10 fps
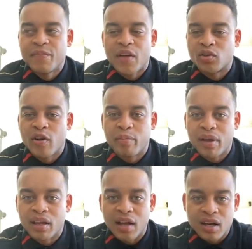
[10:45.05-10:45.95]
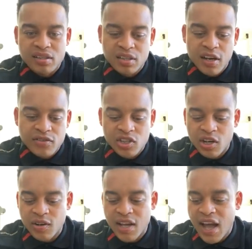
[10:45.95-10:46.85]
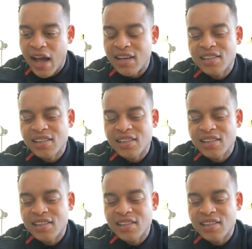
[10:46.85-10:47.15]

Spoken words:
I sort of play a lot of stuff. So I just